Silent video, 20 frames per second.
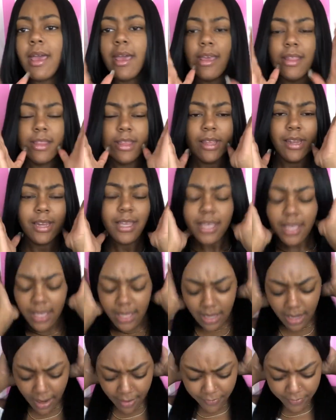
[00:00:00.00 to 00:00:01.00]
And then
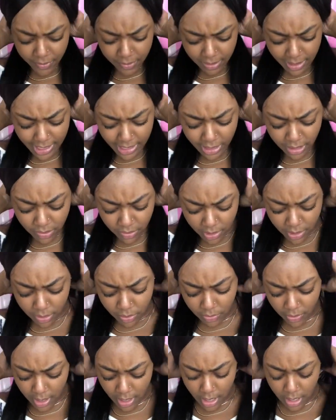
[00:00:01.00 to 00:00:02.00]
again, I feel like, you
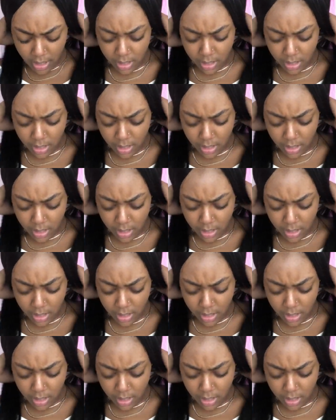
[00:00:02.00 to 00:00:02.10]
know,